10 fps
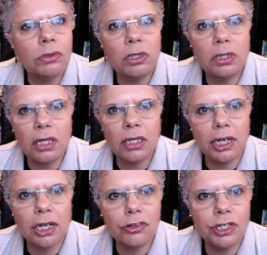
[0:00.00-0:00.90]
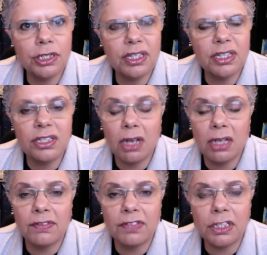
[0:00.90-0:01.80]
another country, it's the
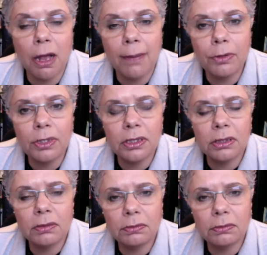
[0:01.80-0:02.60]
size of Cyprus,